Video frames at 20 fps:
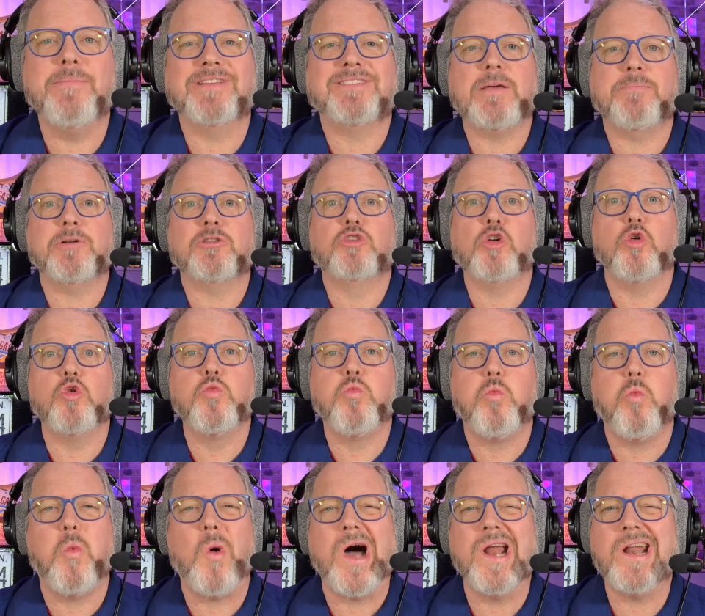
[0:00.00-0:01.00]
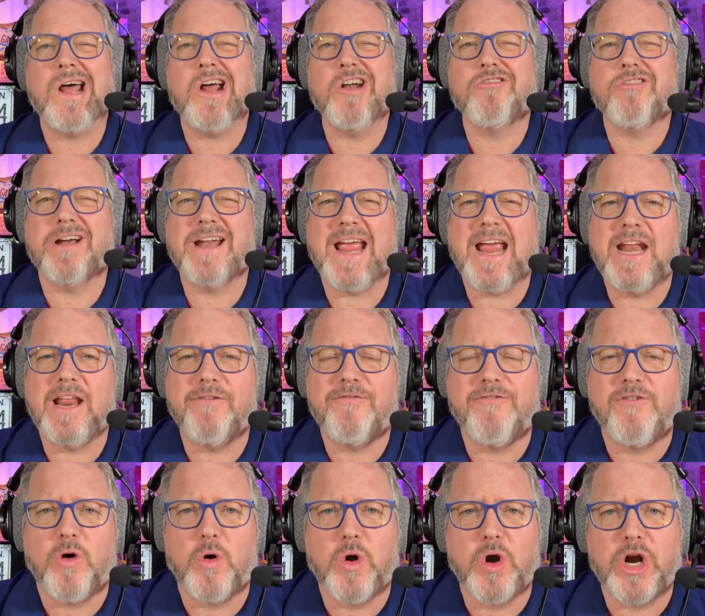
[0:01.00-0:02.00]
it's episode
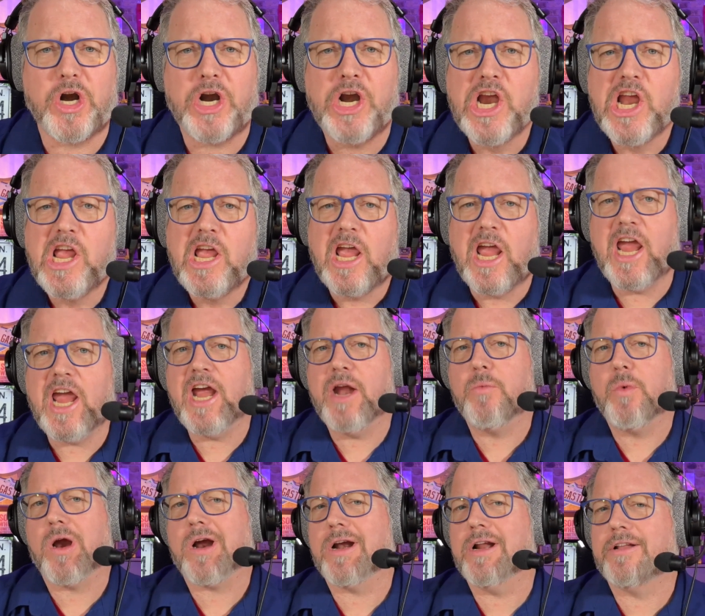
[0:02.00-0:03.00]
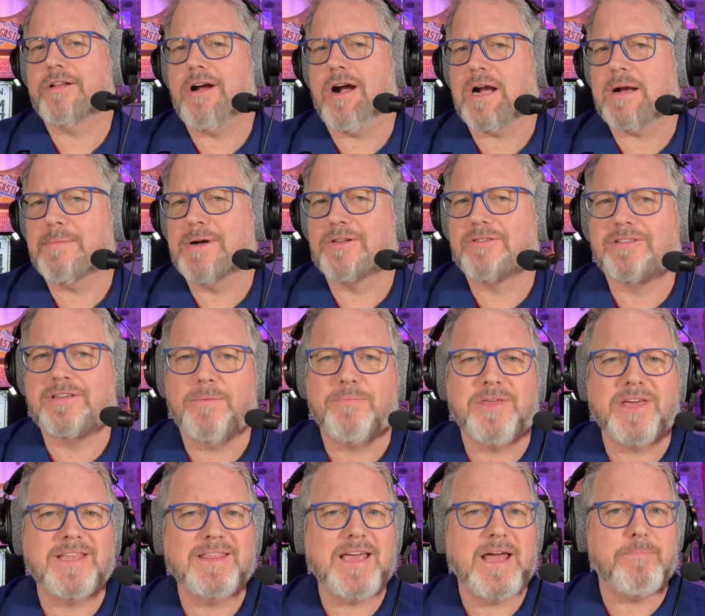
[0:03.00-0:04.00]
184, and we're going to talk about
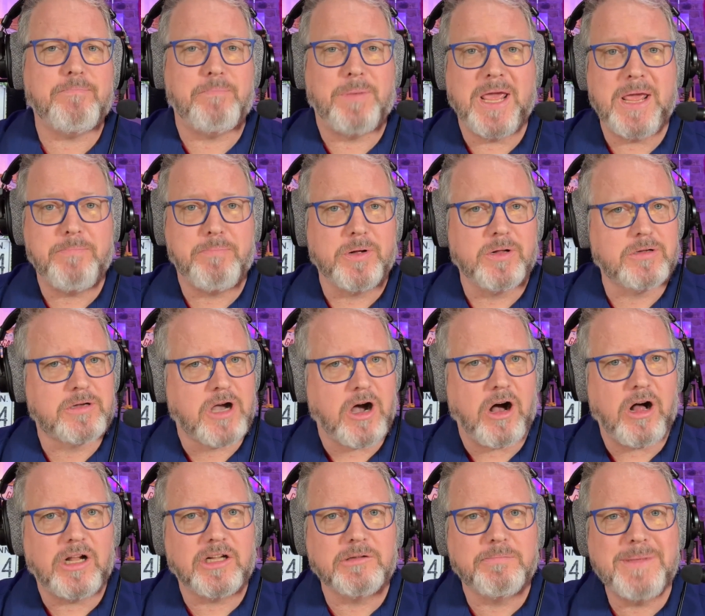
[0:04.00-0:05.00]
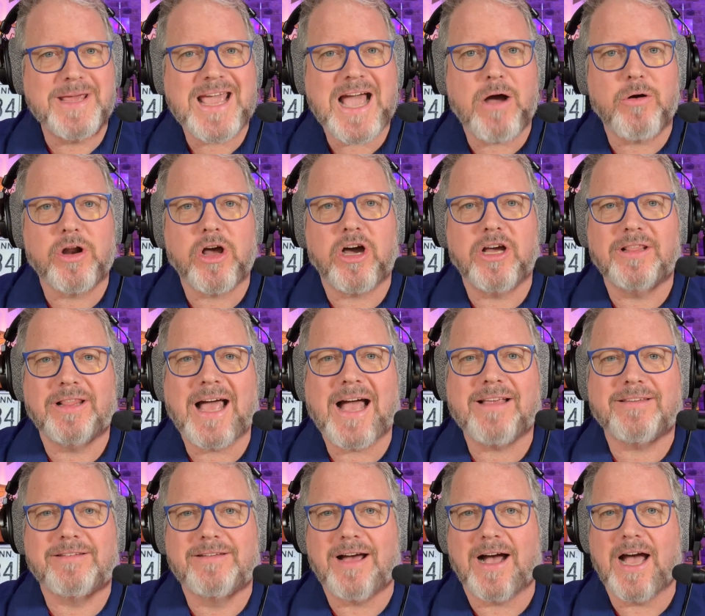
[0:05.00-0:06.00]
something that people called me out on
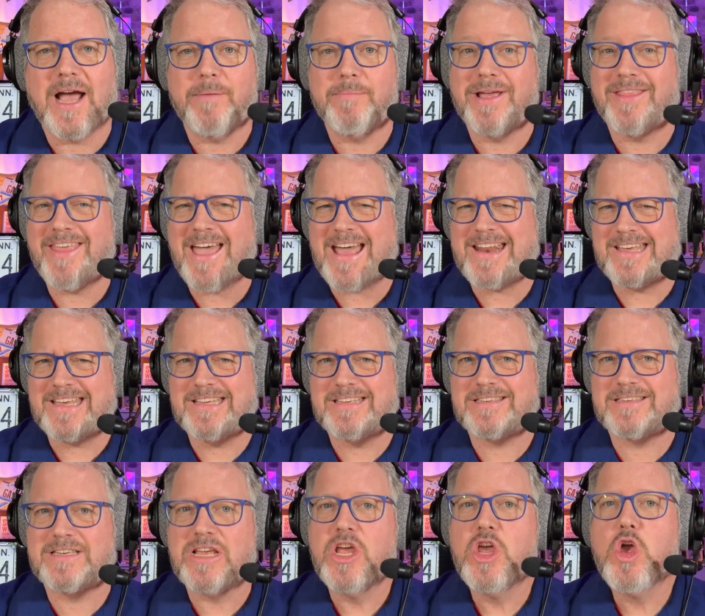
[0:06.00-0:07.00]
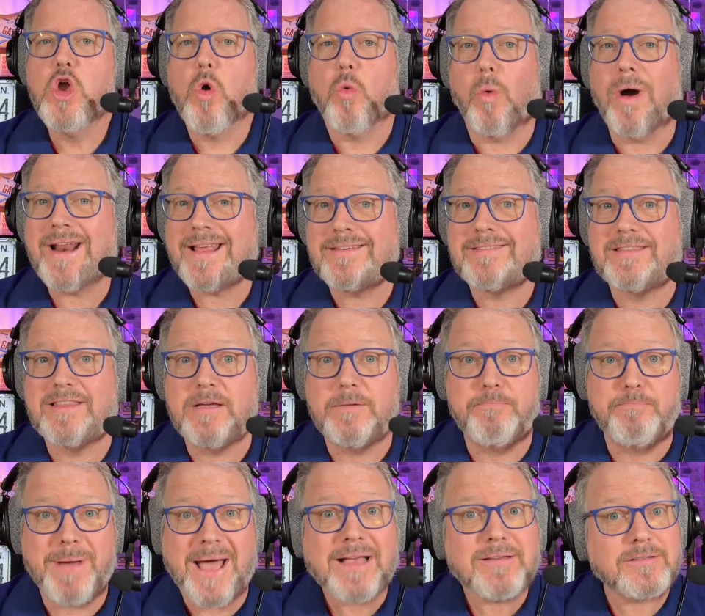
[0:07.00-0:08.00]
last time, and that is, what is the
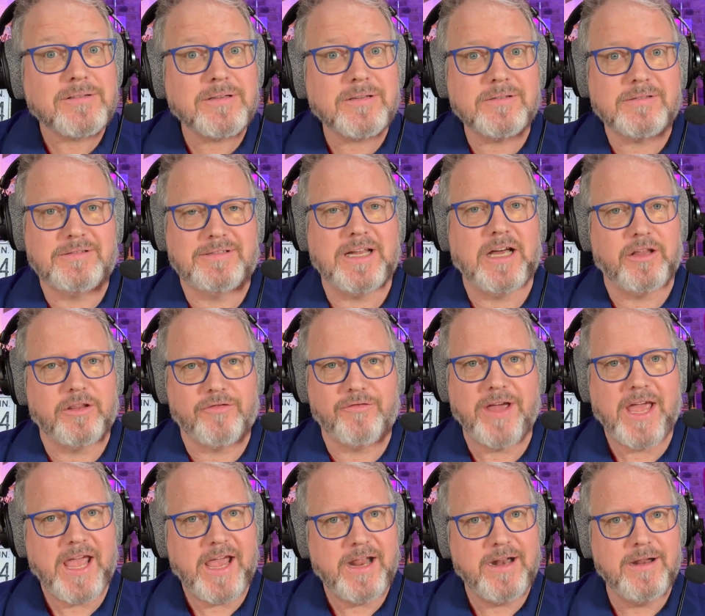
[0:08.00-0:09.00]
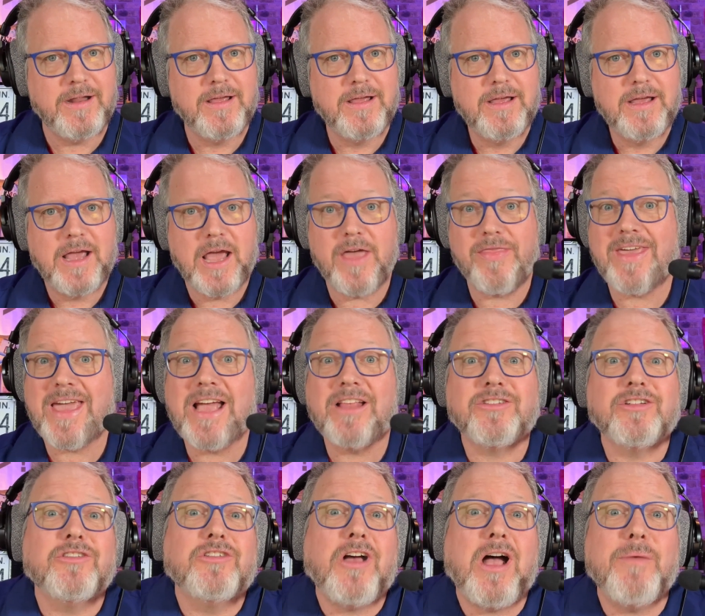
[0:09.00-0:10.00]
best stealth van? And the
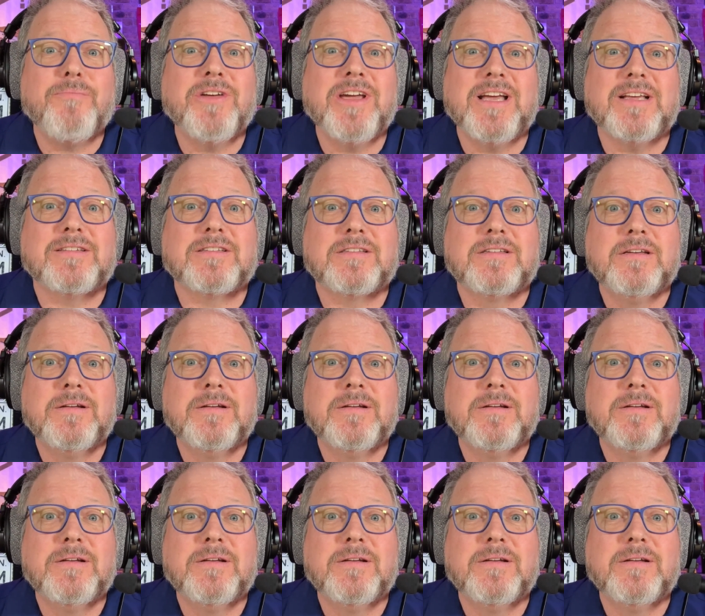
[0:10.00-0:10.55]
answer's obvious.